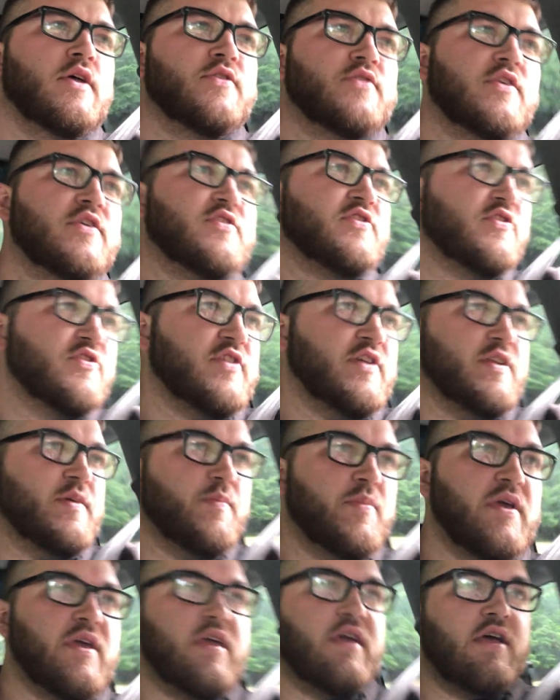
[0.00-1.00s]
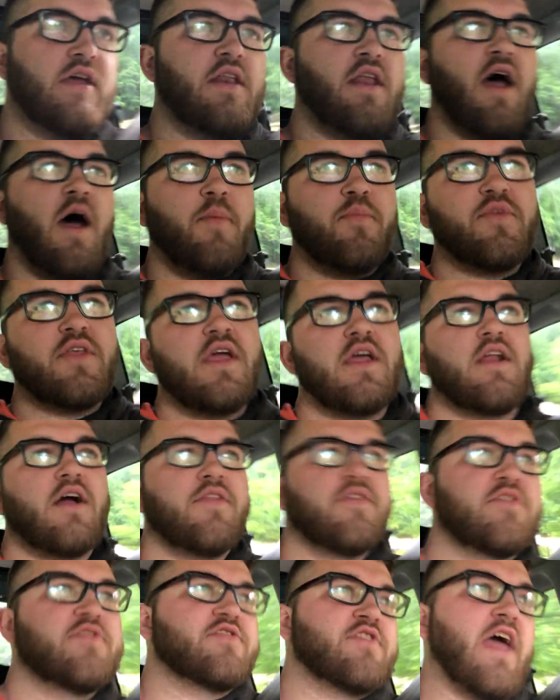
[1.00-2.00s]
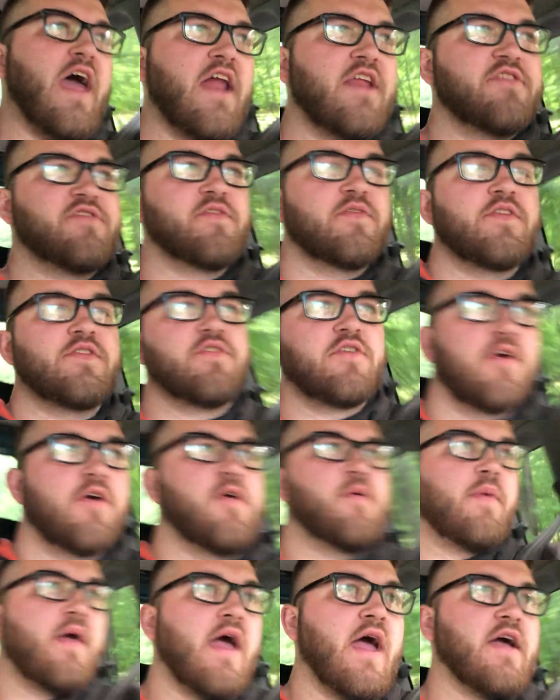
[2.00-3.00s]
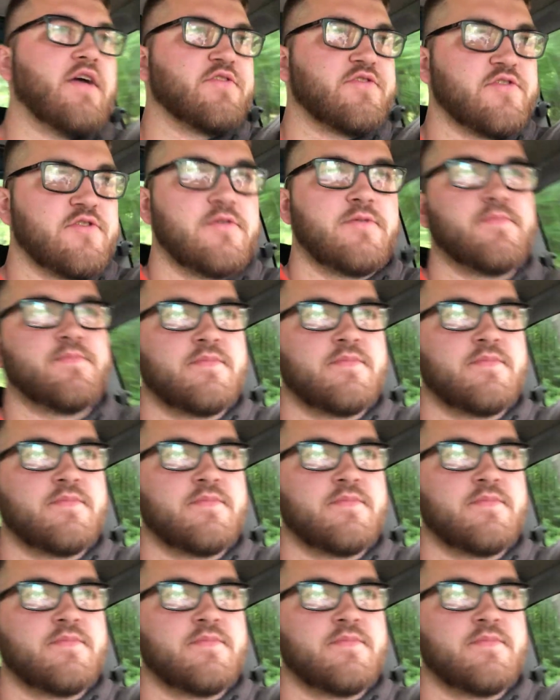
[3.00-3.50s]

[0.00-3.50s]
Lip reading: This is going to be an update on the status of the Duramax.